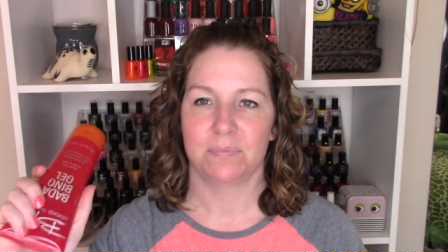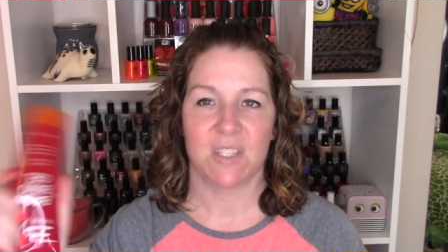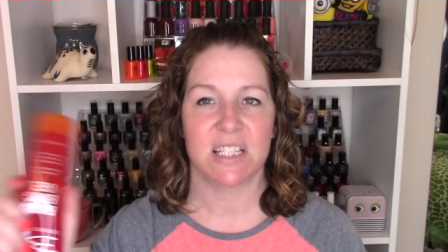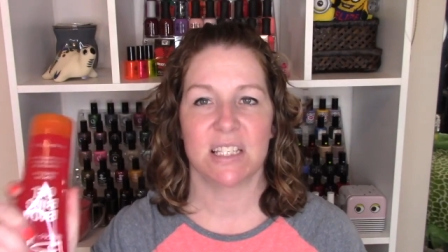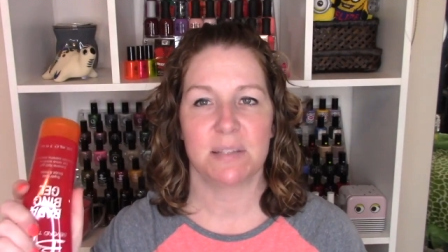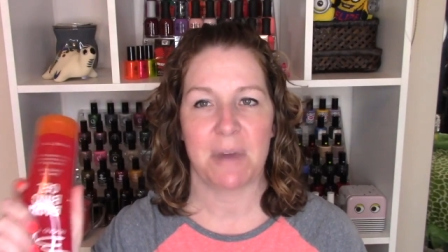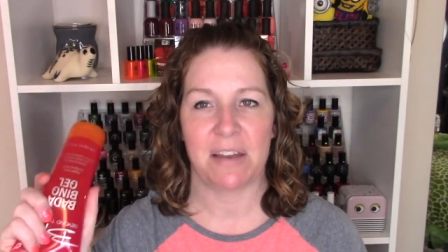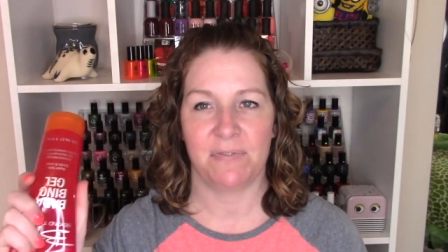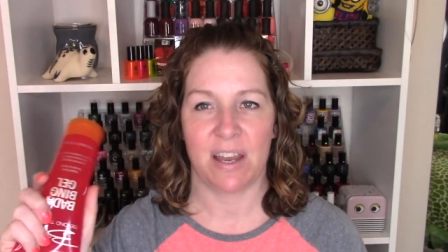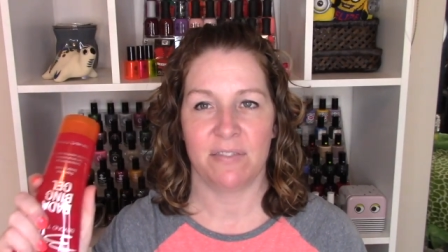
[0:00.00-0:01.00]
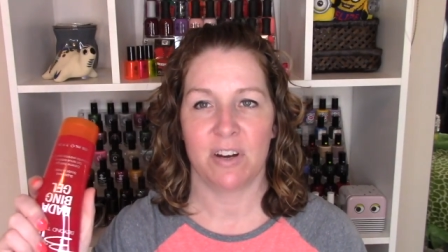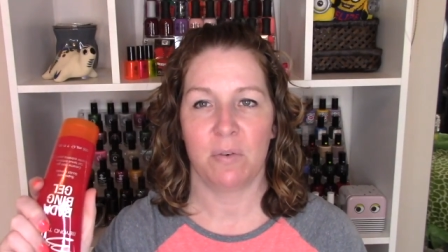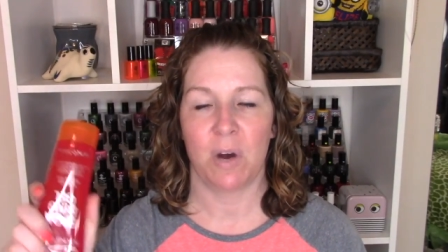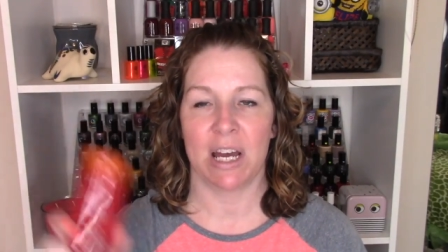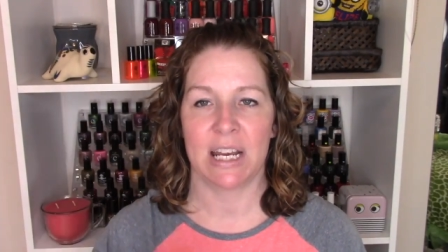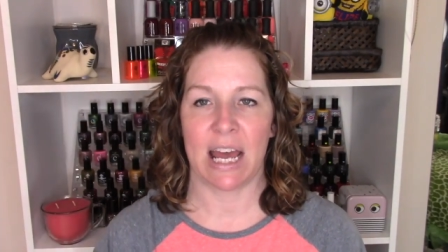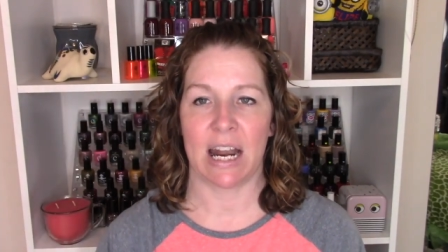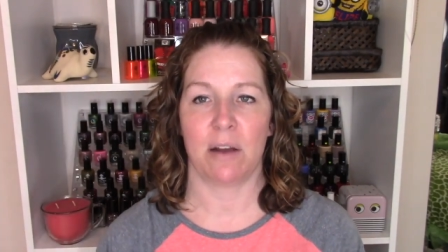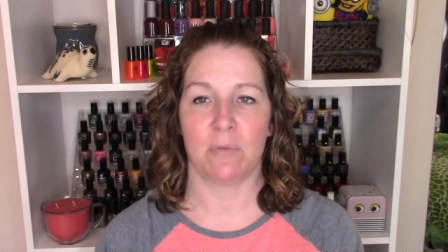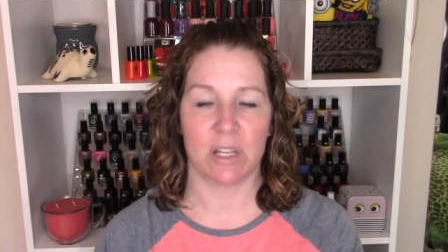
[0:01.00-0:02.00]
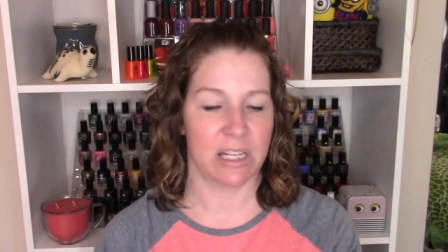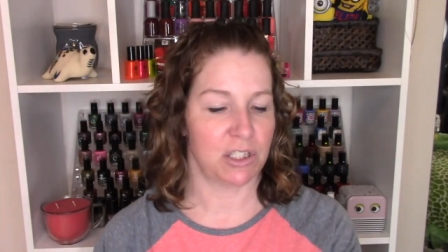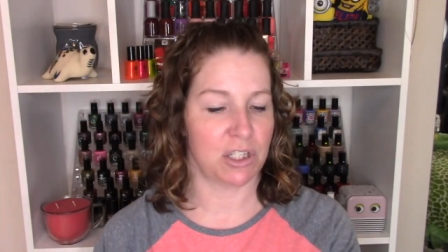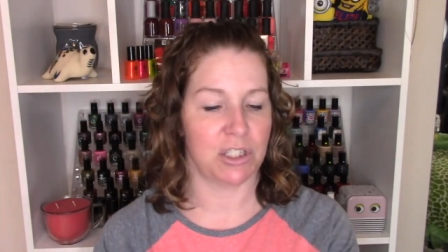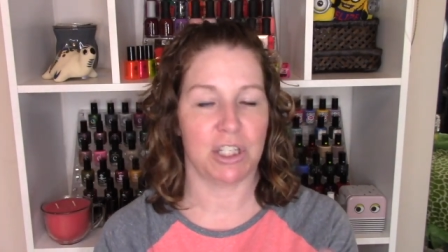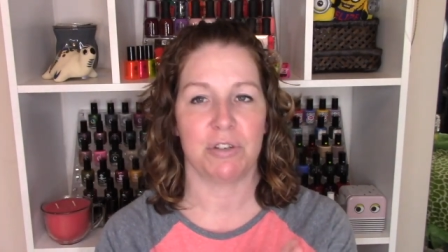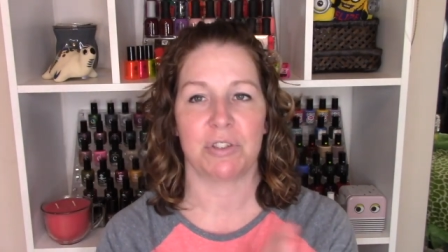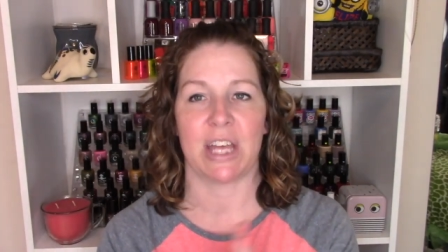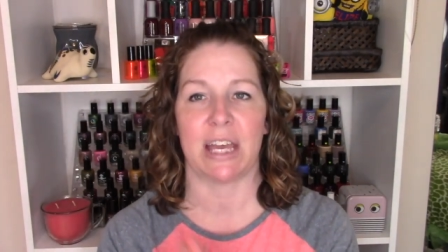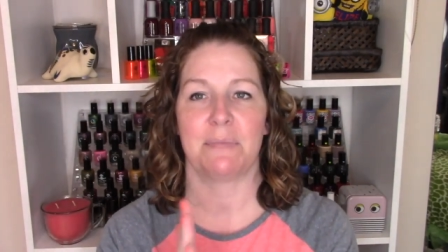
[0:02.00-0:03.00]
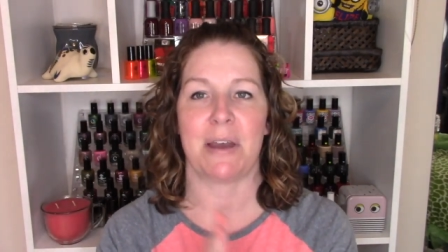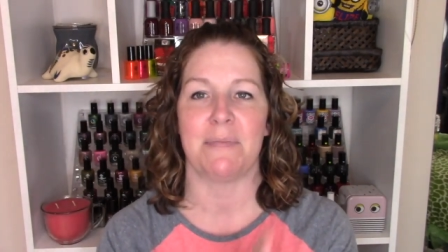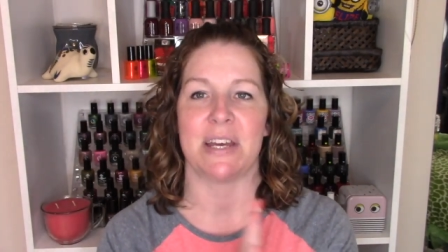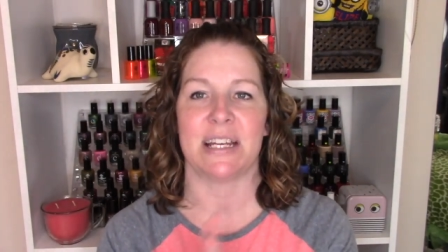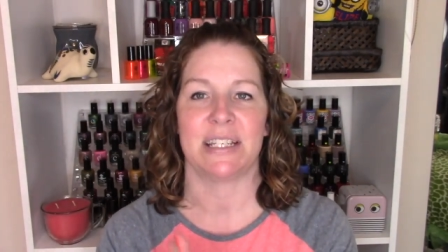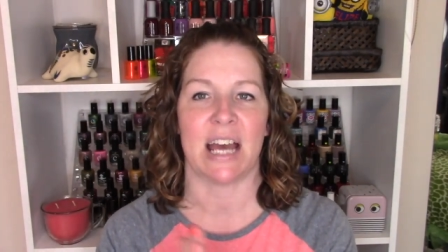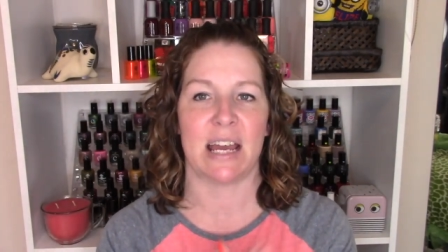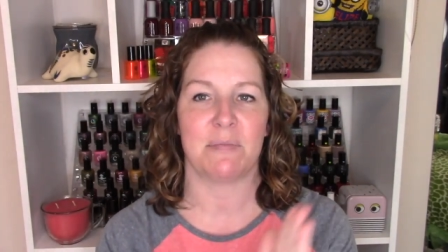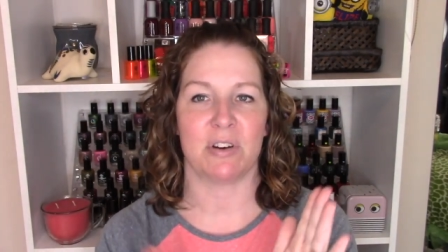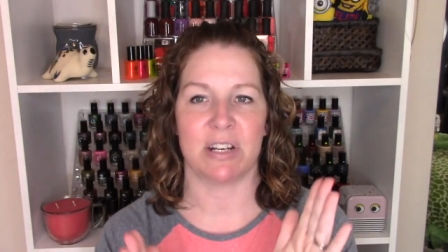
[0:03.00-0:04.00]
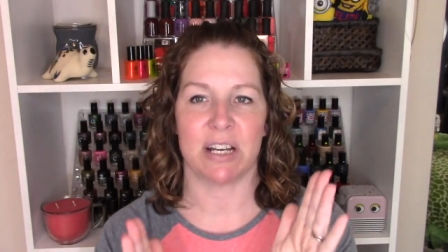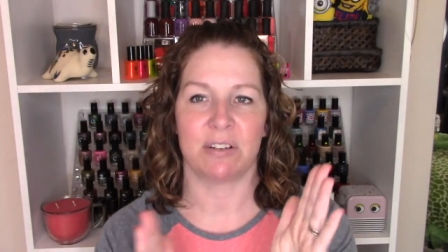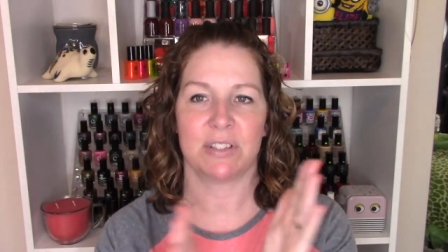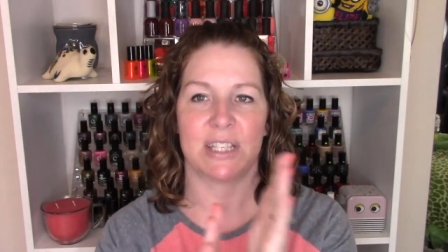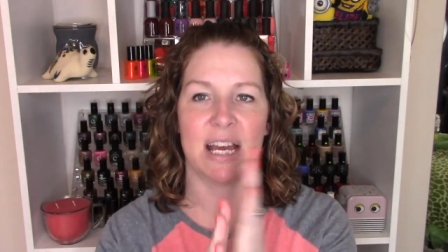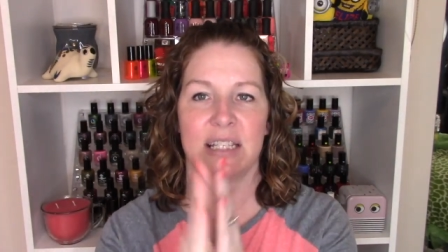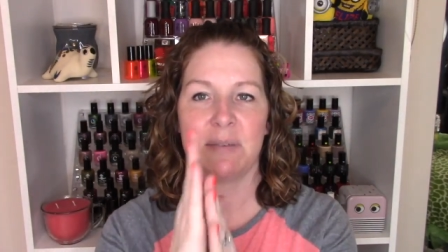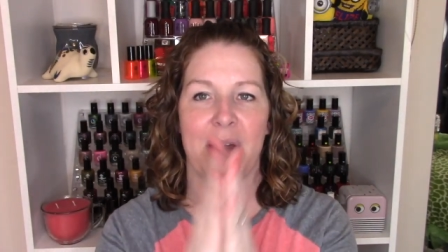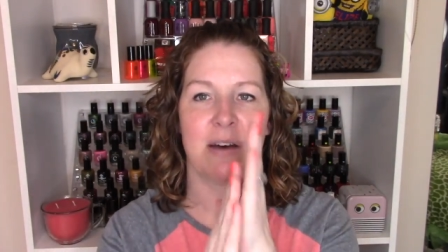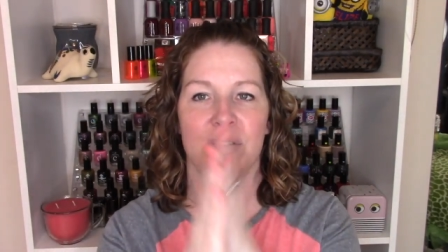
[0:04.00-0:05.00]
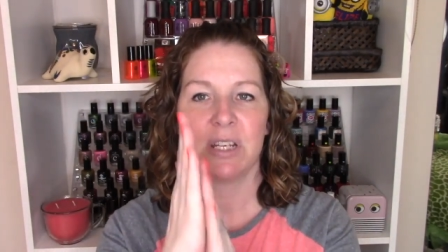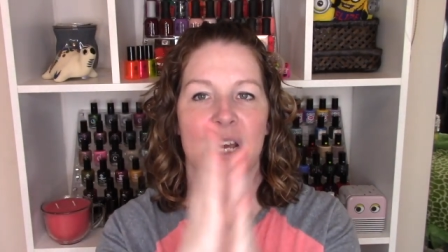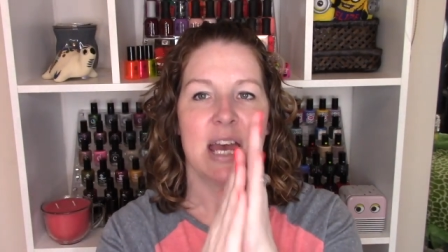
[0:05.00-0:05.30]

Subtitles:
This is my favorite one, and I really just use like maybe a dime or a nickel size amount,